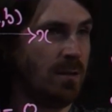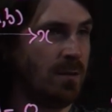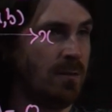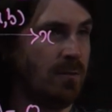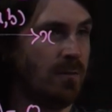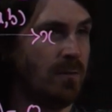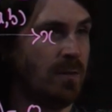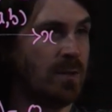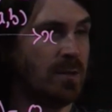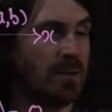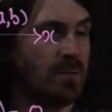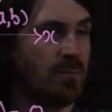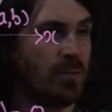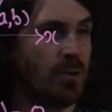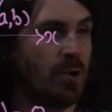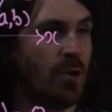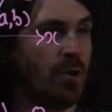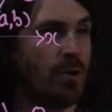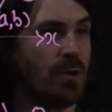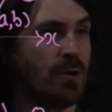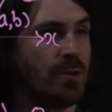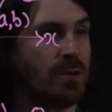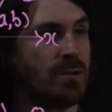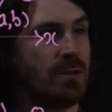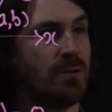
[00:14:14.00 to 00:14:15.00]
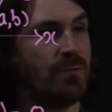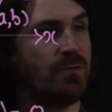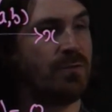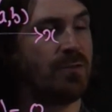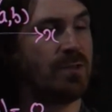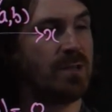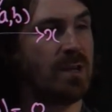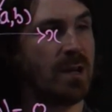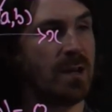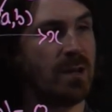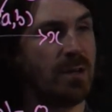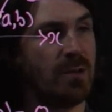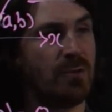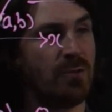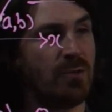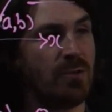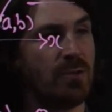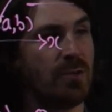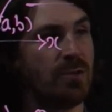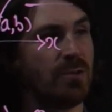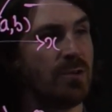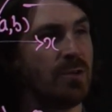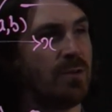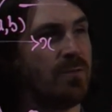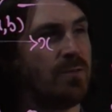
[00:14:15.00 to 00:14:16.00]
this product of second order
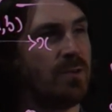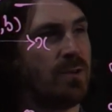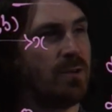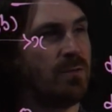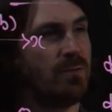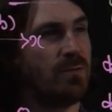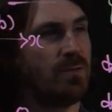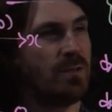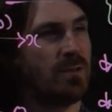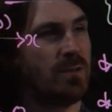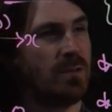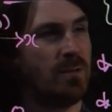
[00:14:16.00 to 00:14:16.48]
derivatives